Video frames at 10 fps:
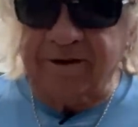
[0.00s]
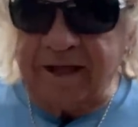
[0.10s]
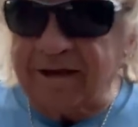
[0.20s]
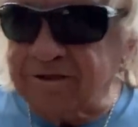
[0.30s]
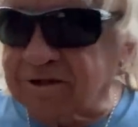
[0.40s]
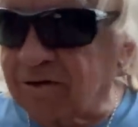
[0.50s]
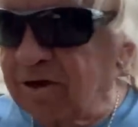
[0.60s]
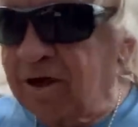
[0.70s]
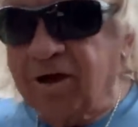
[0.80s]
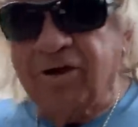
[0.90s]
that, and you say,
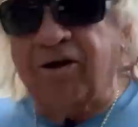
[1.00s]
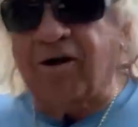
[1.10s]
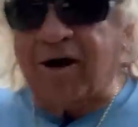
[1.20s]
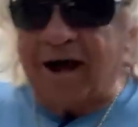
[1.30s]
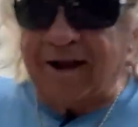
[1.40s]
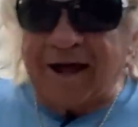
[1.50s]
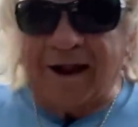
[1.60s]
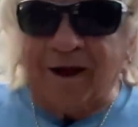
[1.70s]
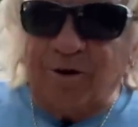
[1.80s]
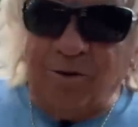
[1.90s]
you know, I, I
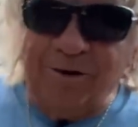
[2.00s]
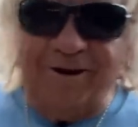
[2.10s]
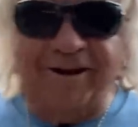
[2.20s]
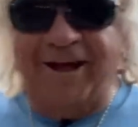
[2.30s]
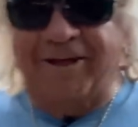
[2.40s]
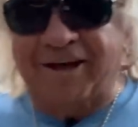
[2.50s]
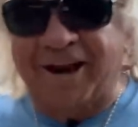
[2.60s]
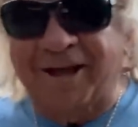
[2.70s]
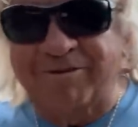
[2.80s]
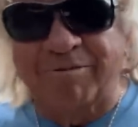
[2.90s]
like old Bill to death. I
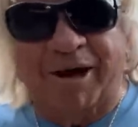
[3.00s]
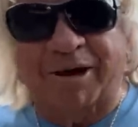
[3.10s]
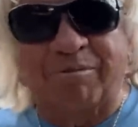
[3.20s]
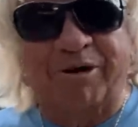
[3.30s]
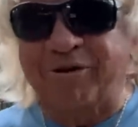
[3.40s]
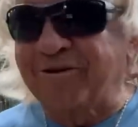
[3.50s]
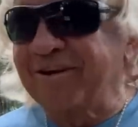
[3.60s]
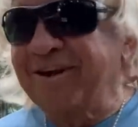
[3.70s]
love him like a brother.